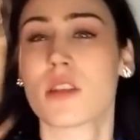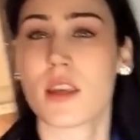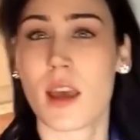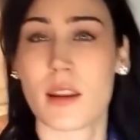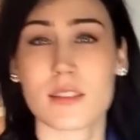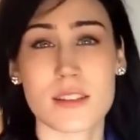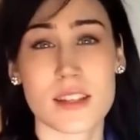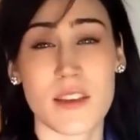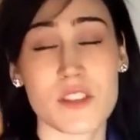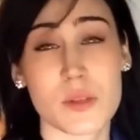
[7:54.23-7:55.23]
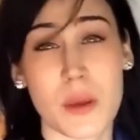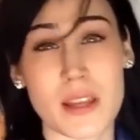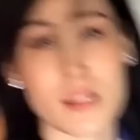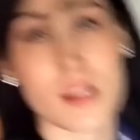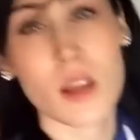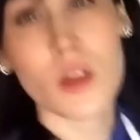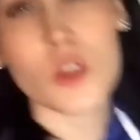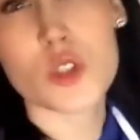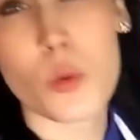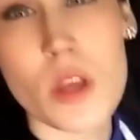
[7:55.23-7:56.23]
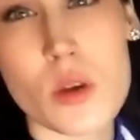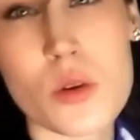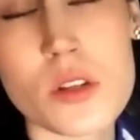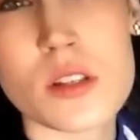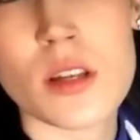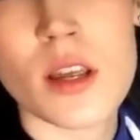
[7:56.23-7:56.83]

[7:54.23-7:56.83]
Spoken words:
they can to save space. So we use